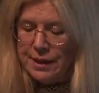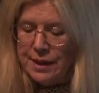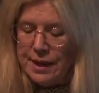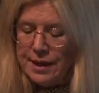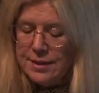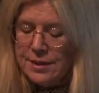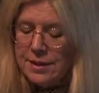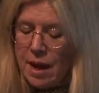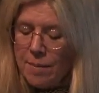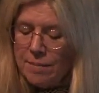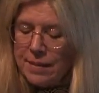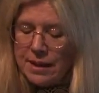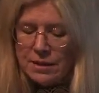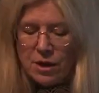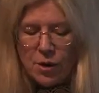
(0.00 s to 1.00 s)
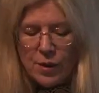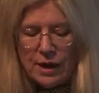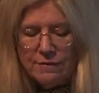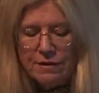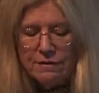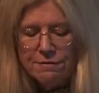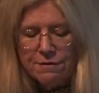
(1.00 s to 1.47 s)
And some men go
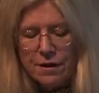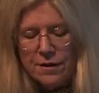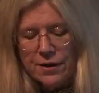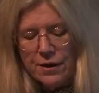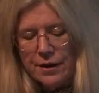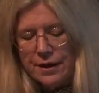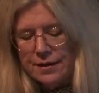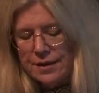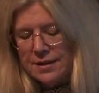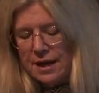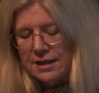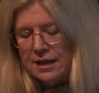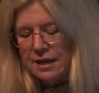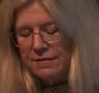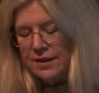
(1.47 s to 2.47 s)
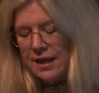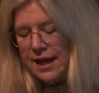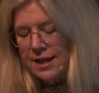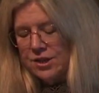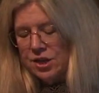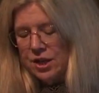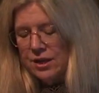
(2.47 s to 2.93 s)
even further in this
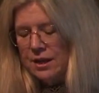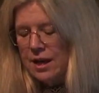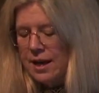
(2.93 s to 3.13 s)
identification,